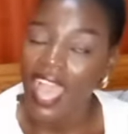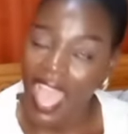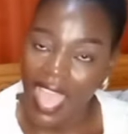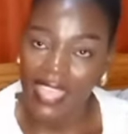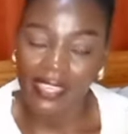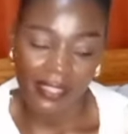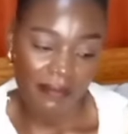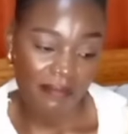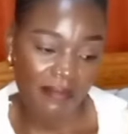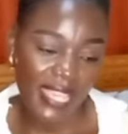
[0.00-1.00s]
I
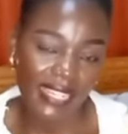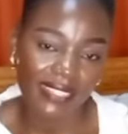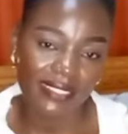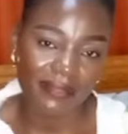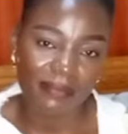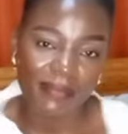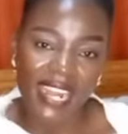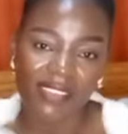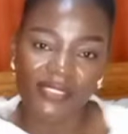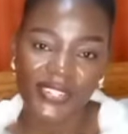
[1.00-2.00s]
made it.
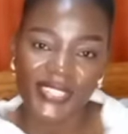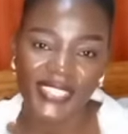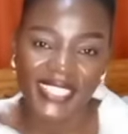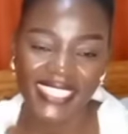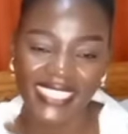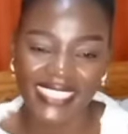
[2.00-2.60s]
Bravo.